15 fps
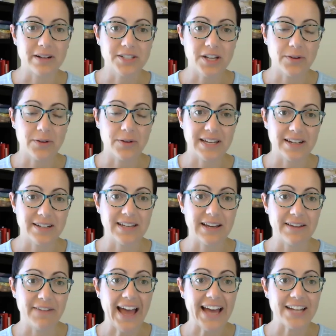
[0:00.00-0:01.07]
are so excited to
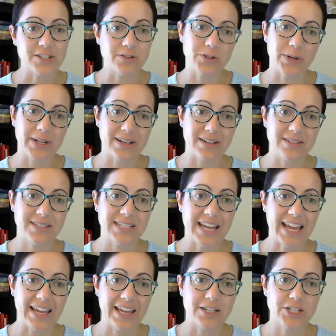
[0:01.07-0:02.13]
have had you join us
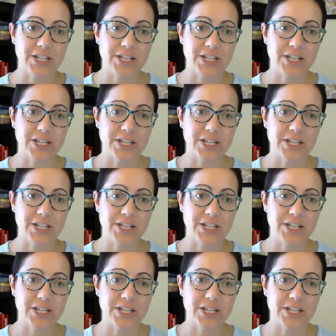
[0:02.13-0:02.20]
today and